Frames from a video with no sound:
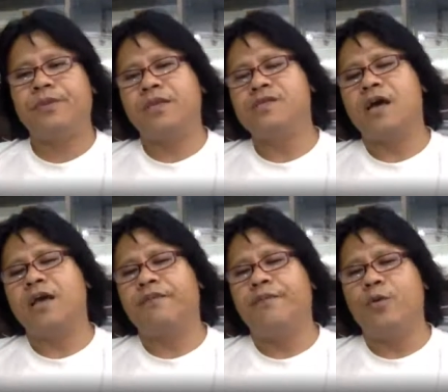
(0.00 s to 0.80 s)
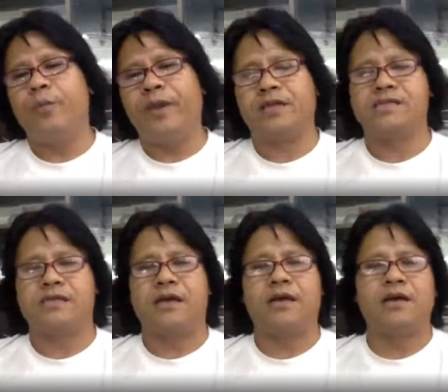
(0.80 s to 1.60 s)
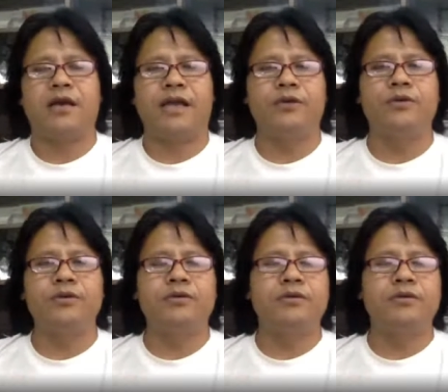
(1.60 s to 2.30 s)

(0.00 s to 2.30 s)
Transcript: These are the few pics I could